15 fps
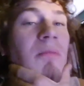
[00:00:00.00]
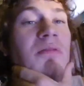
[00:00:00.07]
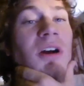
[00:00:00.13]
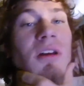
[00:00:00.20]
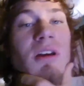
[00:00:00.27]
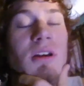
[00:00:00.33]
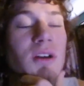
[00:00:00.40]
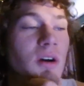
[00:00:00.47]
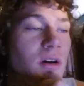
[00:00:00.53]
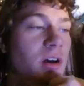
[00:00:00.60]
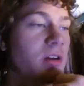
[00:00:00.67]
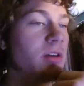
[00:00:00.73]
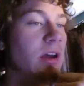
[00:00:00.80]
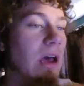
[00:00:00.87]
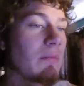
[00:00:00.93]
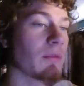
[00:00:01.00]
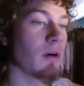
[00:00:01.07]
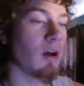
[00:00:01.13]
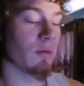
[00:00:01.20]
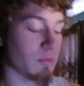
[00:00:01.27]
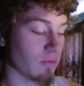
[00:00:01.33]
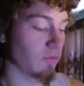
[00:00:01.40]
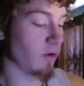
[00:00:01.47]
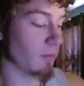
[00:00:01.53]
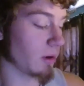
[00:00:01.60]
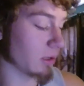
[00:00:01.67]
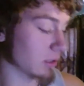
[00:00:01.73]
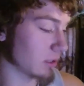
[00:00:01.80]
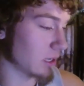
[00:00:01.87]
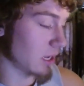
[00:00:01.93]
I'm probably gonna go help. Yeah, I'm gonna help with
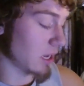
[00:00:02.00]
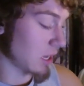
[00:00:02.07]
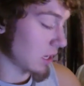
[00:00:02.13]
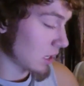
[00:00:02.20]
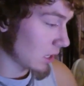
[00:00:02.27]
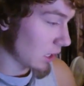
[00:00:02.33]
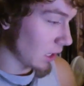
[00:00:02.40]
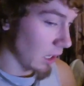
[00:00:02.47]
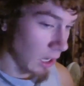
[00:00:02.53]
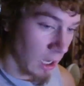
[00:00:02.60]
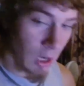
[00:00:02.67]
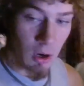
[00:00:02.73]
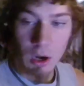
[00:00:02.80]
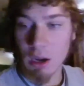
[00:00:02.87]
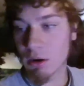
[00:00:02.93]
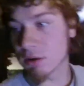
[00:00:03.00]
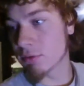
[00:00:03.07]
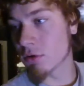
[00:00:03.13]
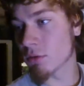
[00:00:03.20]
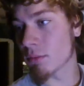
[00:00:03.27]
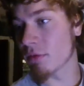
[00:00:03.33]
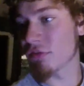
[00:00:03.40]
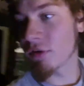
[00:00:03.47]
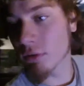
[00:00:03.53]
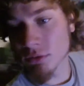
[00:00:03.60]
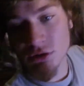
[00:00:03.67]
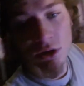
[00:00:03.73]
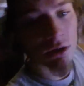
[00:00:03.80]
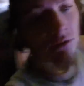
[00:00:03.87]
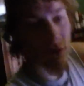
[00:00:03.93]
football today. I don't even know my phone
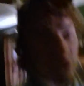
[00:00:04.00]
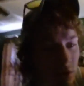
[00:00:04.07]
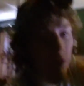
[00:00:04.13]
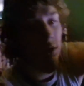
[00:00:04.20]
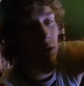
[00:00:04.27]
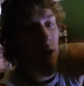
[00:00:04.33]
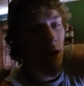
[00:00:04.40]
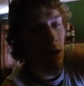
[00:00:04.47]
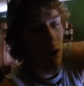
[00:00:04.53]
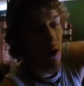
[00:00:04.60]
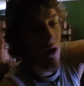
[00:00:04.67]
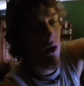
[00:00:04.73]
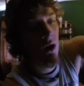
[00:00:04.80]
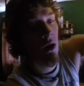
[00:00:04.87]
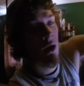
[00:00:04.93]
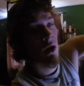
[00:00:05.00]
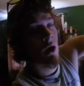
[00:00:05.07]
charger right there.